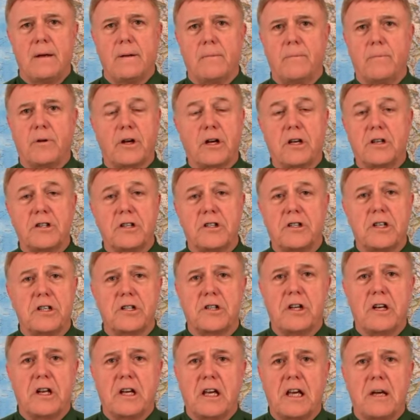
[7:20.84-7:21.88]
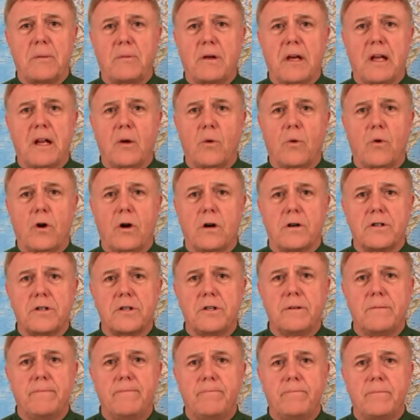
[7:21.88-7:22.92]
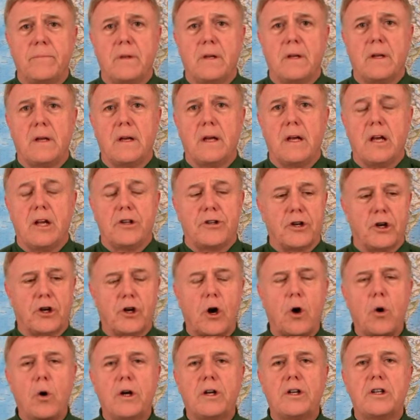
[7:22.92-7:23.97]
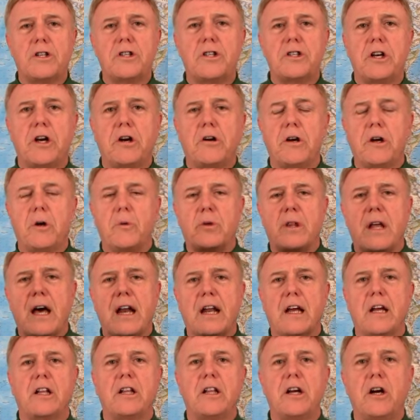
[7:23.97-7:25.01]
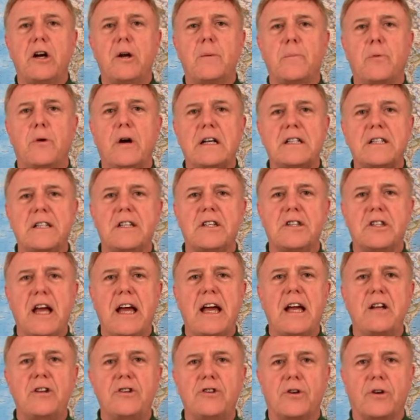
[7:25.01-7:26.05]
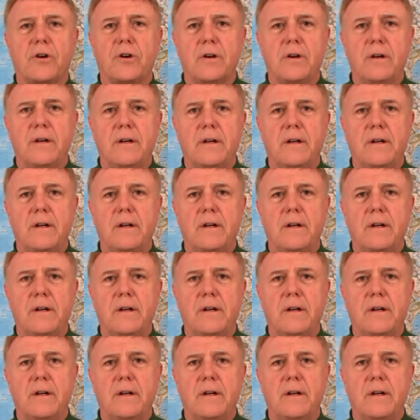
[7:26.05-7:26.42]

because it's just going to keep getting worse. To go into Syria without a clear and present danger,